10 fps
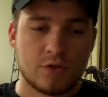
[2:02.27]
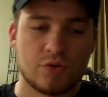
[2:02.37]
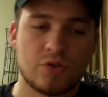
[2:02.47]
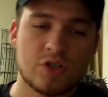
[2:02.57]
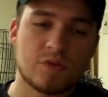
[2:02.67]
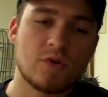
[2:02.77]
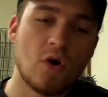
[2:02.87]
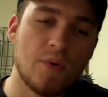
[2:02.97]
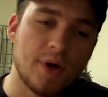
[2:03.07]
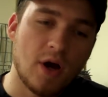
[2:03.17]
so just
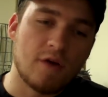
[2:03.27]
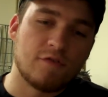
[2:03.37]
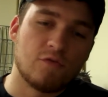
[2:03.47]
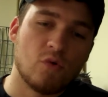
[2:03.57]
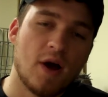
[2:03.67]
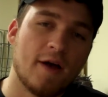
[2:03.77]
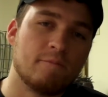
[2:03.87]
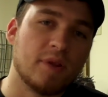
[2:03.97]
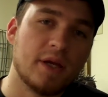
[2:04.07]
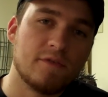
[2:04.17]
going off of what I
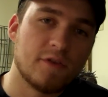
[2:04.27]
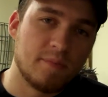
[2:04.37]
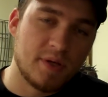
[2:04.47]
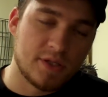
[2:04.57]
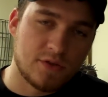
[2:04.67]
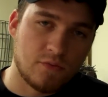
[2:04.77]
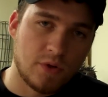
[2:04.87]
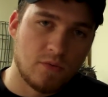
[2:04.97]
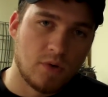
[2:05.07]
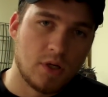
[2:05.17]
played for the P S
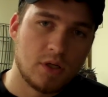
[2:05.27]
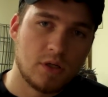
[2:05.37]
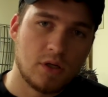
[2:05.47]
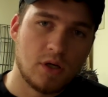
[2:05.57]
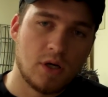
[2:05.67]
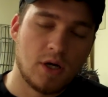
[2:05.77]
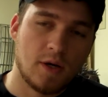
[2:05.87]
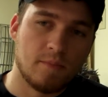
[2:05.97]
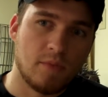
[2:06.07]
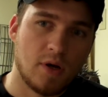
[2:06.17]
three one,
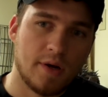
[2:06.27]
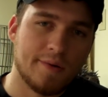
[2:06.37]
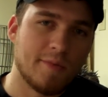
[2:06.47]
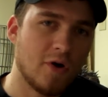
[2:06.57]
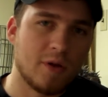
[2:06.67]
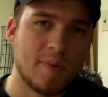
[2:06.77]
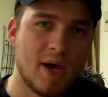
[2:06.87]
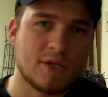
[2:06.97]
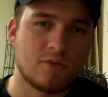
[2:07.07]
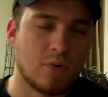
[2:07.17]
um, I'm already
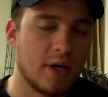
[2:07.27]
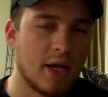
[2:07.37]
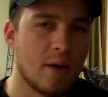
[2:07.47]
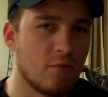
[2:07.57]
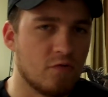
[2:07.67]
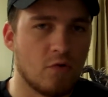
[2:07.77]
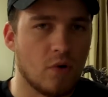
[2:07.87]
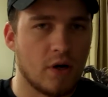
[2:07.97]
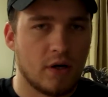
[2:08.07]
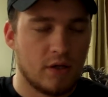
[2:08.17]
past where I got
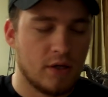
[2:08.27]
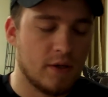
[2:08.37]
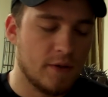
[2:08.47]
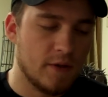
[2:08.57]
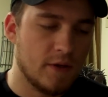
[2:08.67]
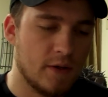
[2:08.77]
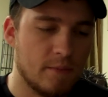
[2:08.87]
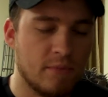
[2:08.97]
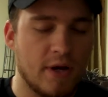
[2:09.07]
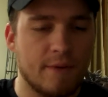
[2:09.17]
before.
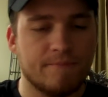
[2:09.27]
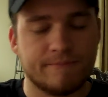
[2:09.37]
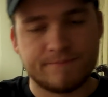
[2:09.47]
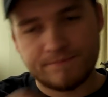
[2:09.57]
But